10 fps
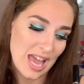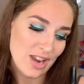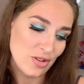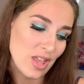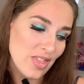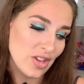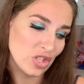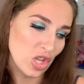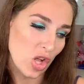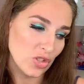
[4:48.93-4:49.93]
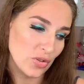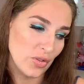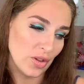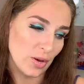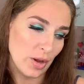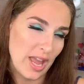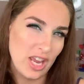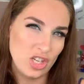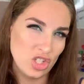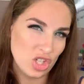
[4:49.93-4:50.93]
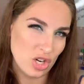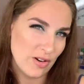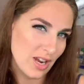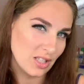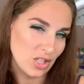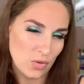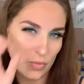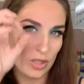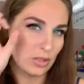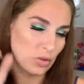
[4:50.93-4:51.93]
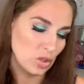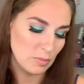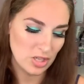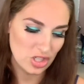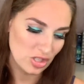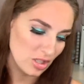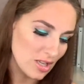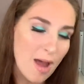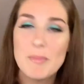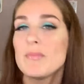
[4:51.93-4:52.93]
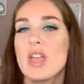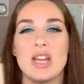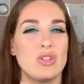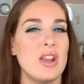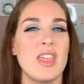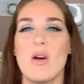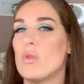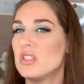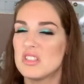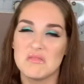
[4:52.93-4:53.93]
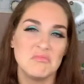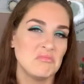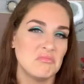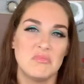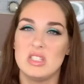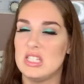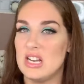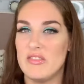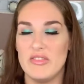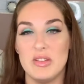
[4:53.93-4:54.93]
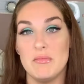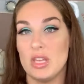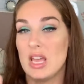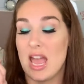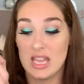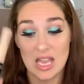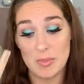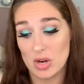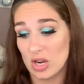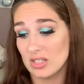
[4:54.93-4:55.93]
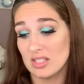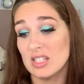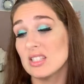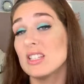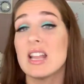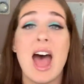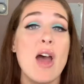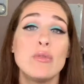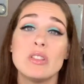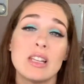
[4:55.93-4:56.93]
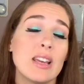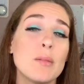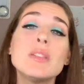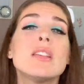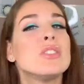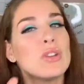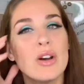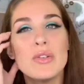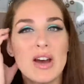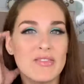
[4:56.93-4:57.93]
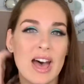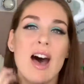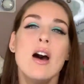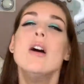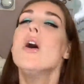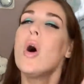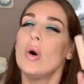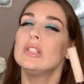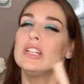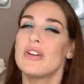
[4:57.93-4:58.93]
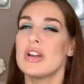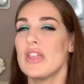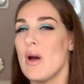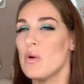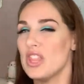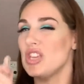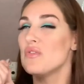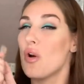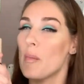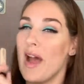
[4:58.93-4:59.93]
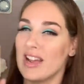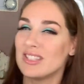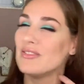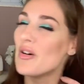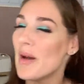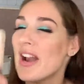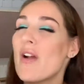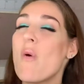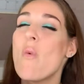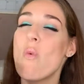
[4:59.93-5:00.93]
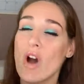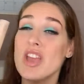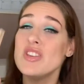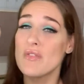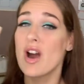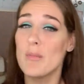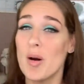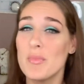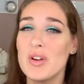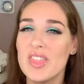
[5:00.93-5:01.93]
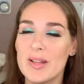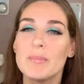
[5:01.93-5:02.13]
I know that there's also the age corrector, the one with the little sponge in the top. I tried that once. didn't fit me. I came across this and I was like obsessed. You know how you have that holy grail, that one that you go back to no matter what you come up with?